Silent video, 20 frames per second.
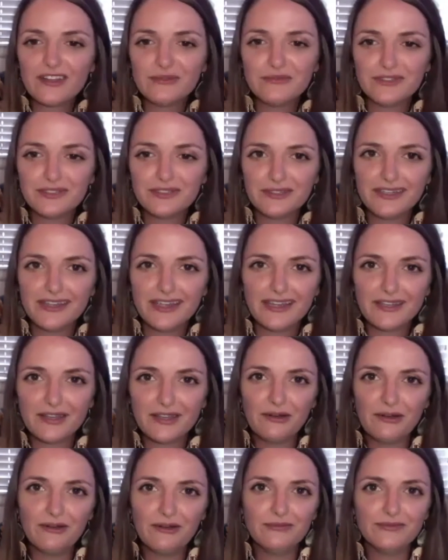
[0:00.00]
to the
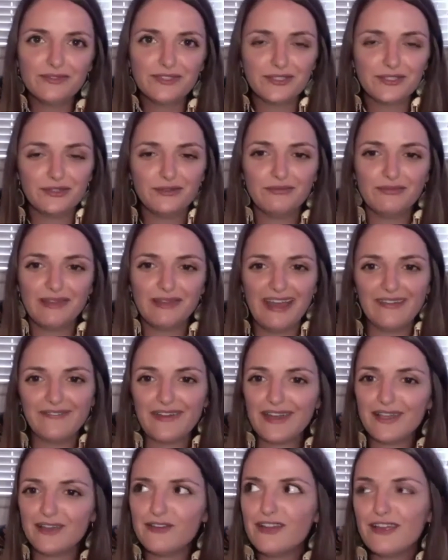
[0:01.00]
at-home Zoom live.
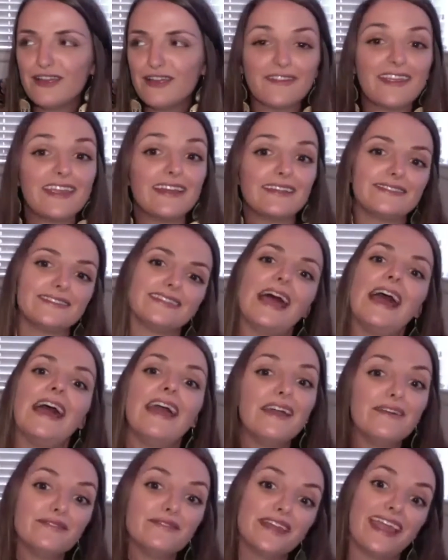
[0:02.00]
I don't have kids. I
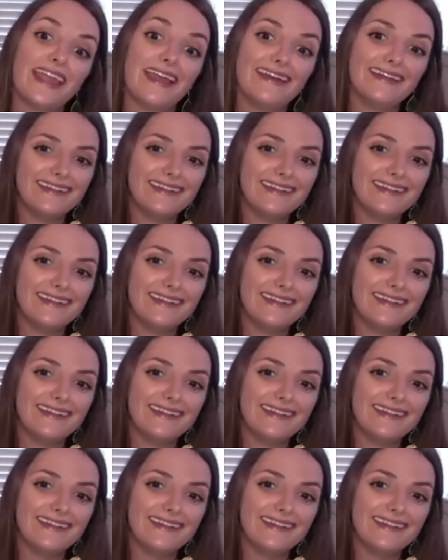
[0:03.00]
have a cat.